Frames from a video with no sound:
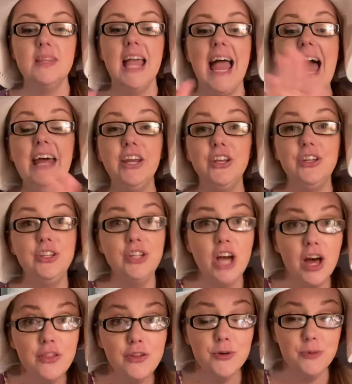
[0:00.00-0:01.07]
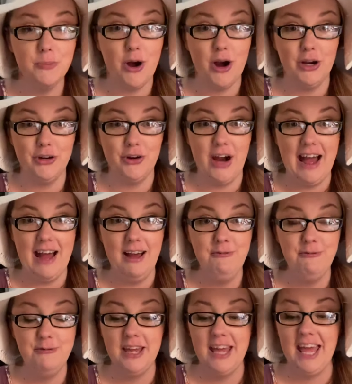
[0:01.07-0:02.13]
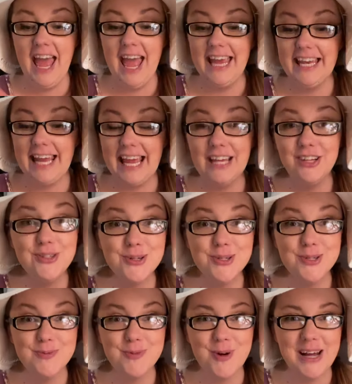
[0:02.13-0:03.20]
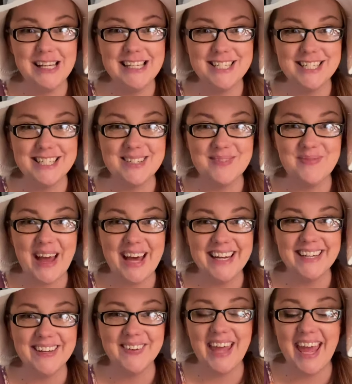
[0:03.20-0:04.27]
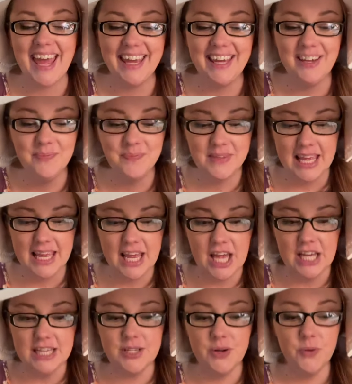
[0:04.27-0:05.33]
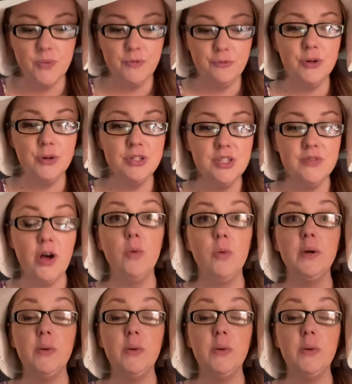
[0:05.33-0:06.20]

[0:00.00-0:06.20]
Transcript: at another bar graph and answer some questions about it, okay? So first of all, we